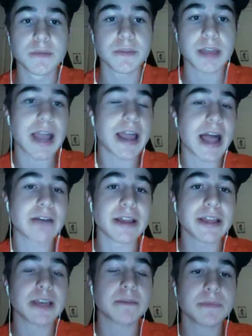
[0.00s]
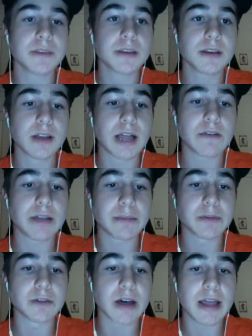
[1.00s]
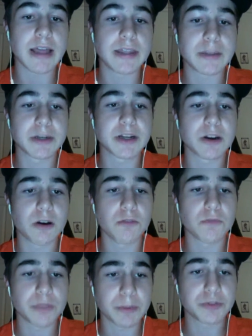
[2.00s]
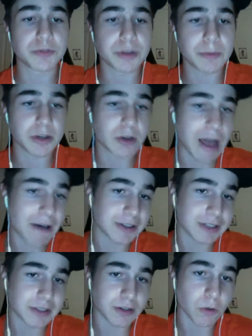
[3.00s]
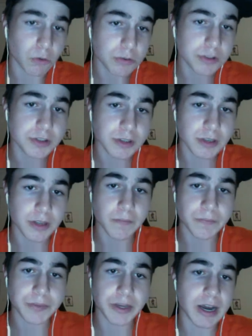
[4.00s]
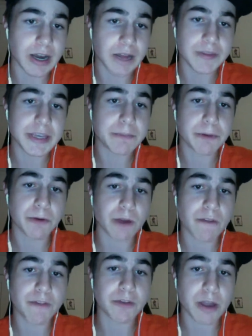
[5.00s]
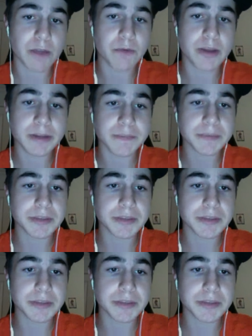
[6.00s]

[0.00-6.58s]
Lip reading: I like him. I like him a lot. And I'm going to go number 3. I'm going to go Alexander Holtz. He could play left and right wing.